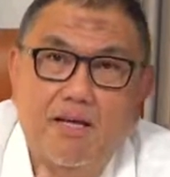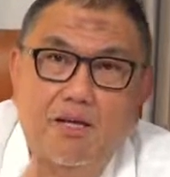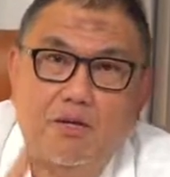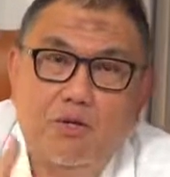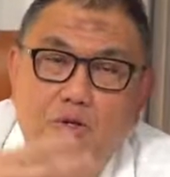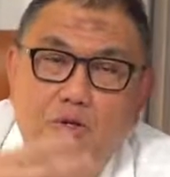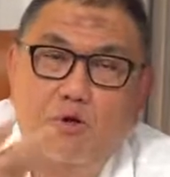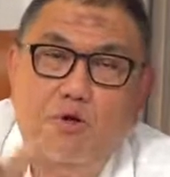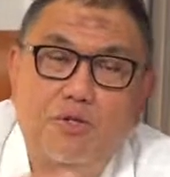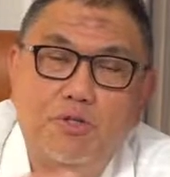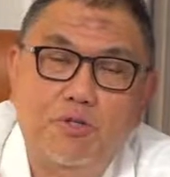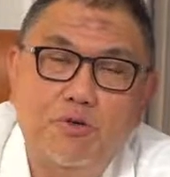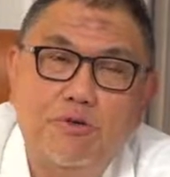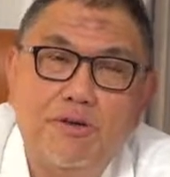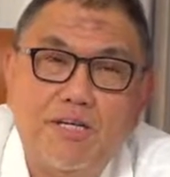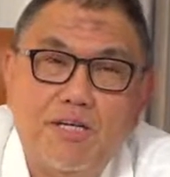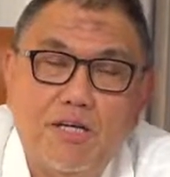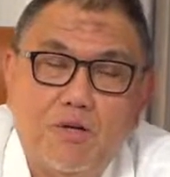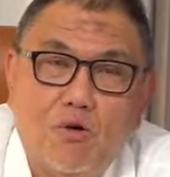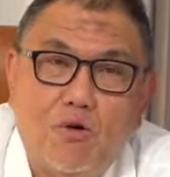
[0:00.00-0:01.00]
You know,
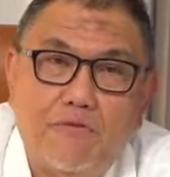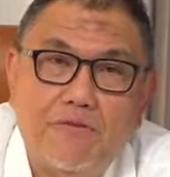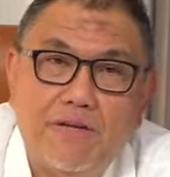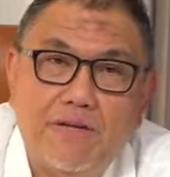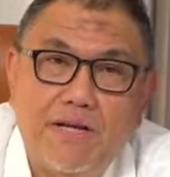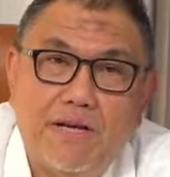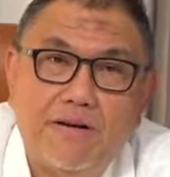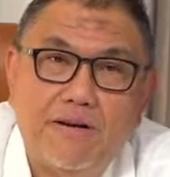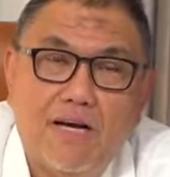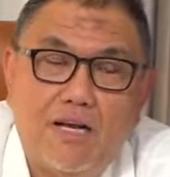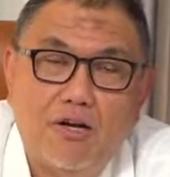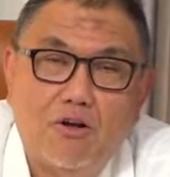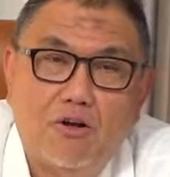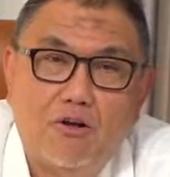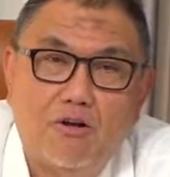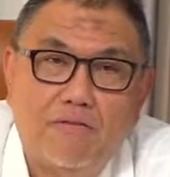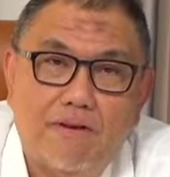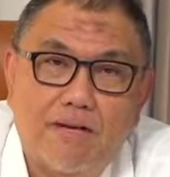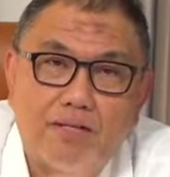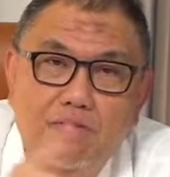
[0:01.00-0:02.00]
during the COVID era, a lot
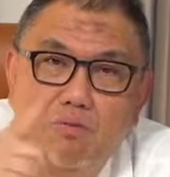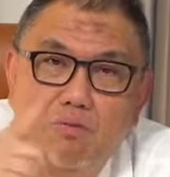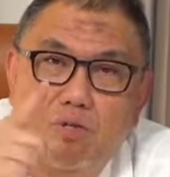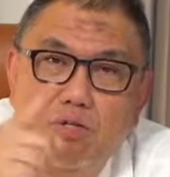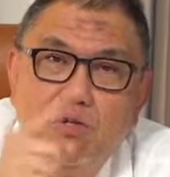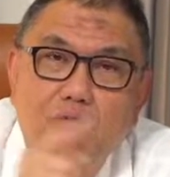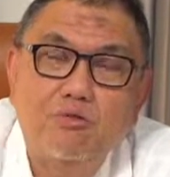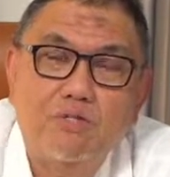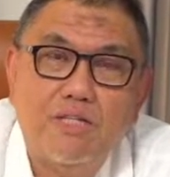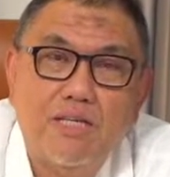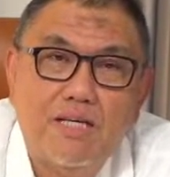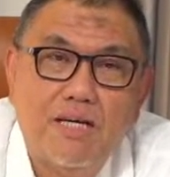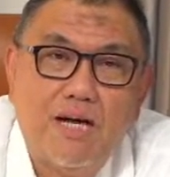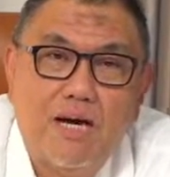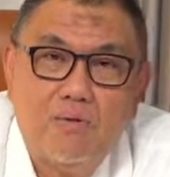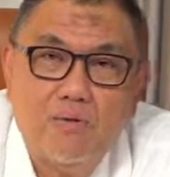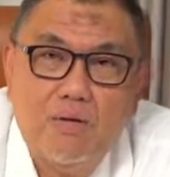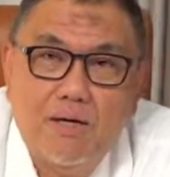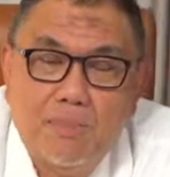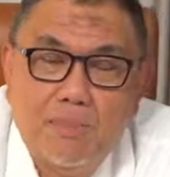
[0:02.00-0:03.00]
of us were using
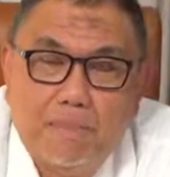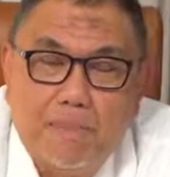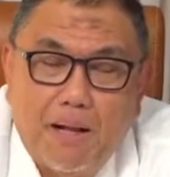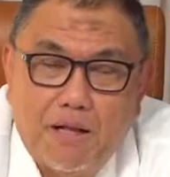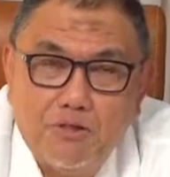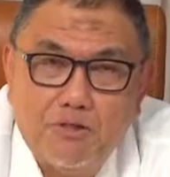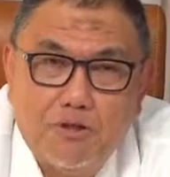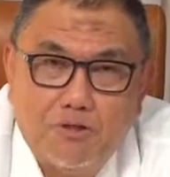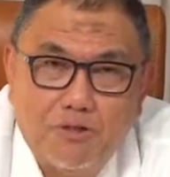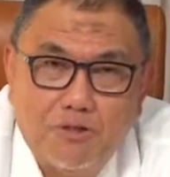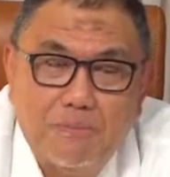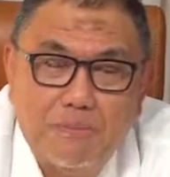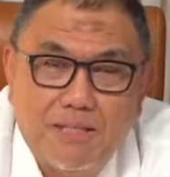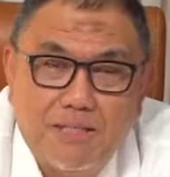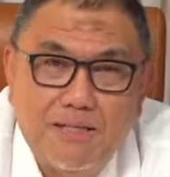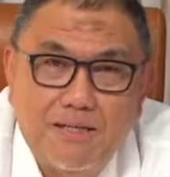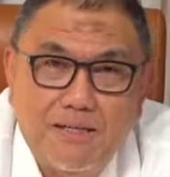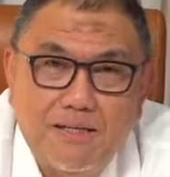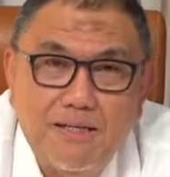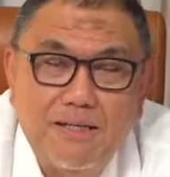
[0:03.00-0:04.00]
our pulse
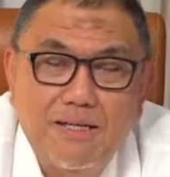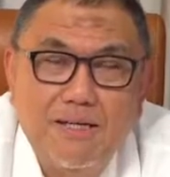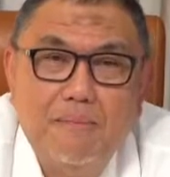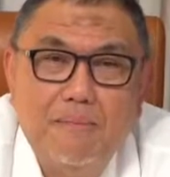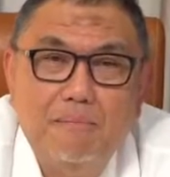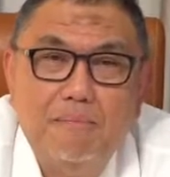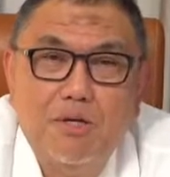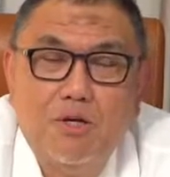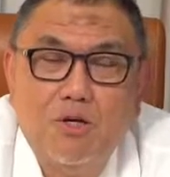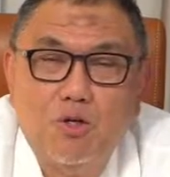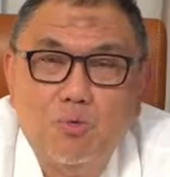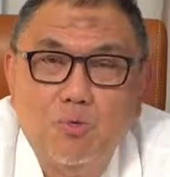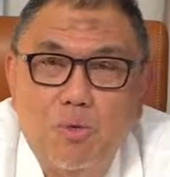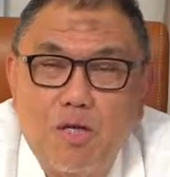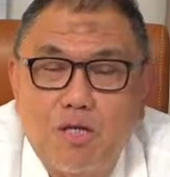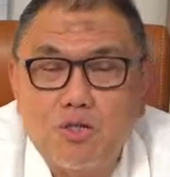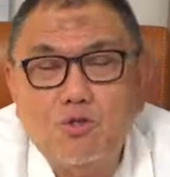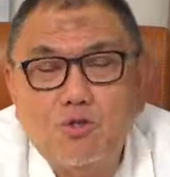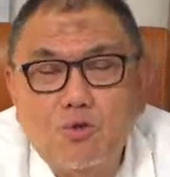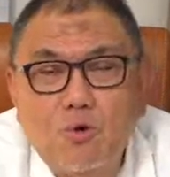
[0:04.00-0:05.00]
oximeter because we
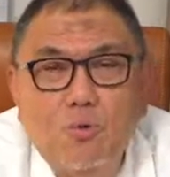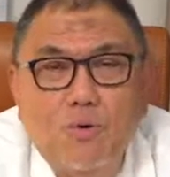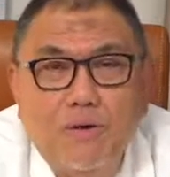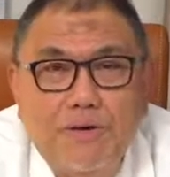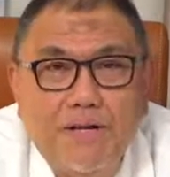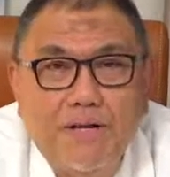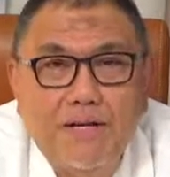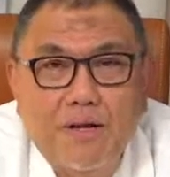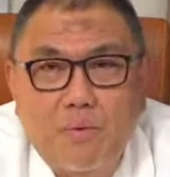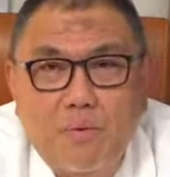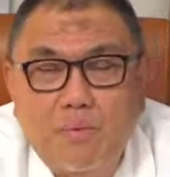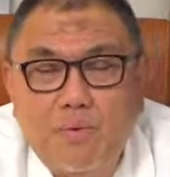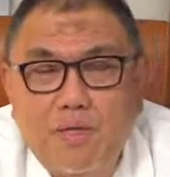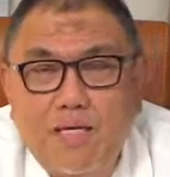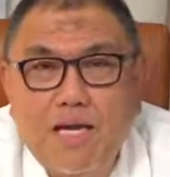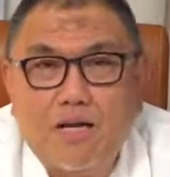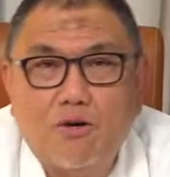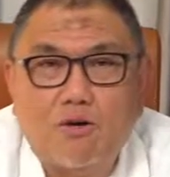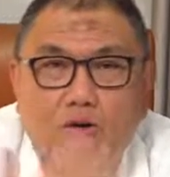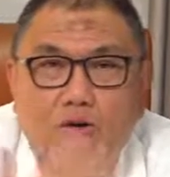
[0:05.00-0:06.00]
are so worried that when we
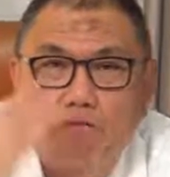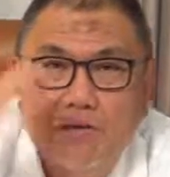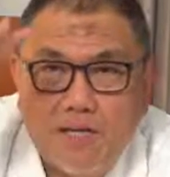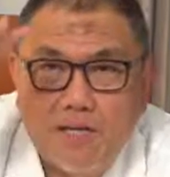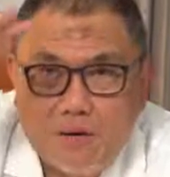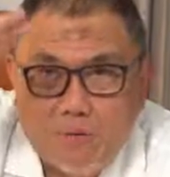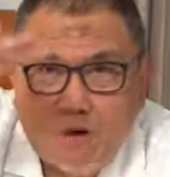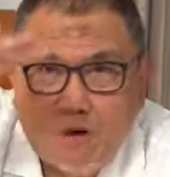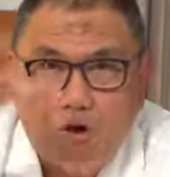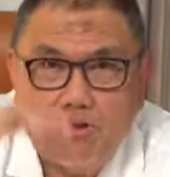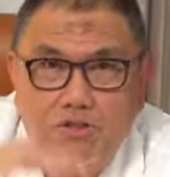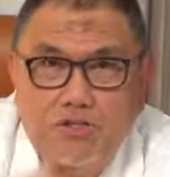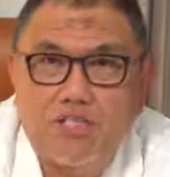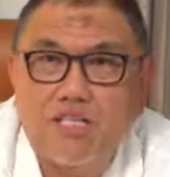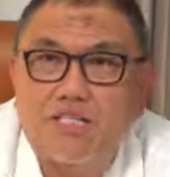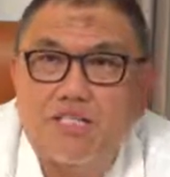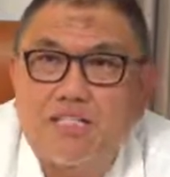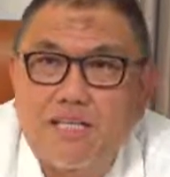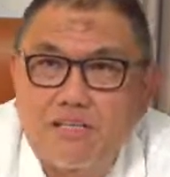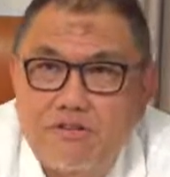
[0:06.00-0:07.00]
get COVID, our
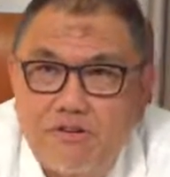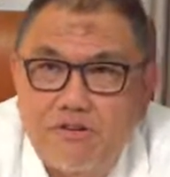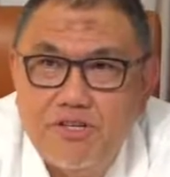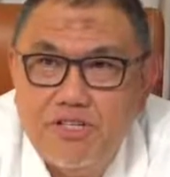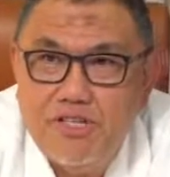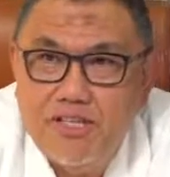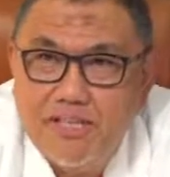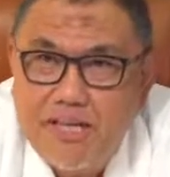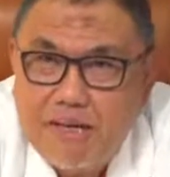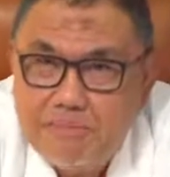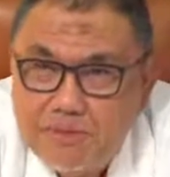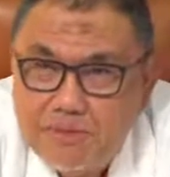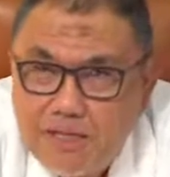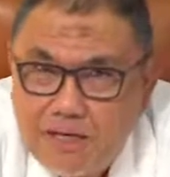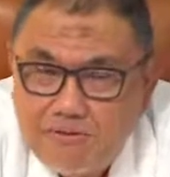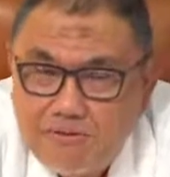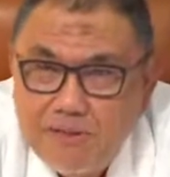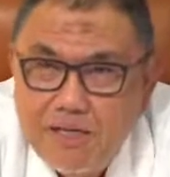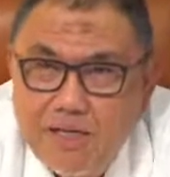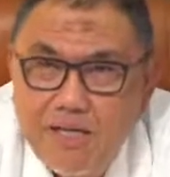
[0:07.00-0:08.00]
oxygen saturation comes
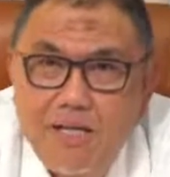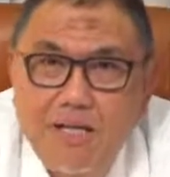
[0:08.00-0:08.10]
down.